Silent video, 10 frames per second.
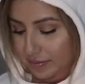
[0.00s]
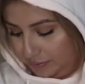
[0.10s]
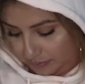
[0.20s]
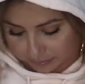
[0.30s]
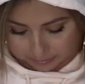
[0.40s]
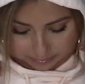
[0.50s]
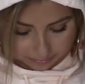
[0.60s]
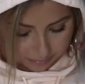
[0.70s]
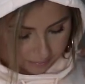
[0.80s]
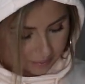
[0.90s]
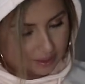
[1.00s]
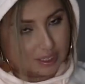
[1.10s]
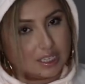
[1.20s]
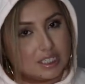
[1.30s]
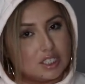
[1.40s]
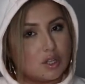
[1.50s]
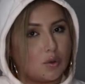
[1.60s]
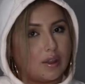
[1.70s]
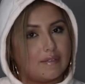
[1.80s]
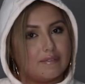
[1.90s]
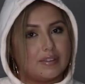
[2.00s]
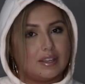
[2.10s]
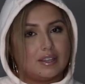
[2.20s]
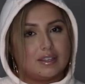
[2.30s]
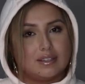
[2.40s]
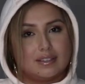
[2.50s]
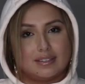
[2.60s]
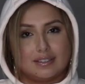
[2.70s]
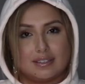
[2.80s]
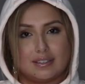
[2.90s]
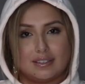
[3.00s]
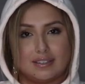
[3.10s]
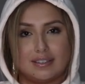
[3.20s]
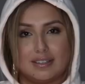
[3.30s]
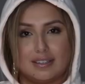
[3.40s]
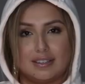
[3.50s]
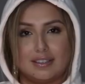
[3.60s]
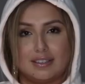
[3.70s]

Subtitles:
and the colors too, except hers was black. But this